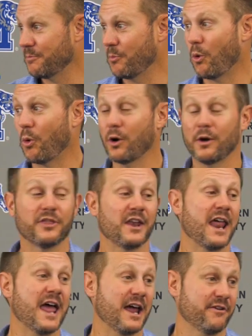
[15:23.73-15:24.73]
More
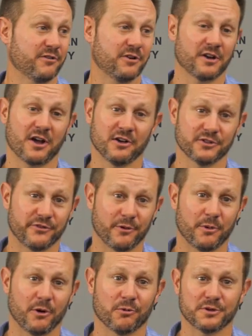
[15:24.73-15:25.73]
than ever in college
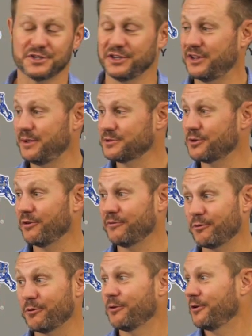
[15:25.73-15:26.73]
football, we're seeing teams going
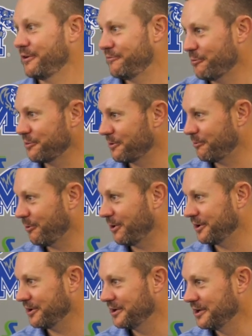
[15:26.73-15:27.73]
for it on a fourth and one.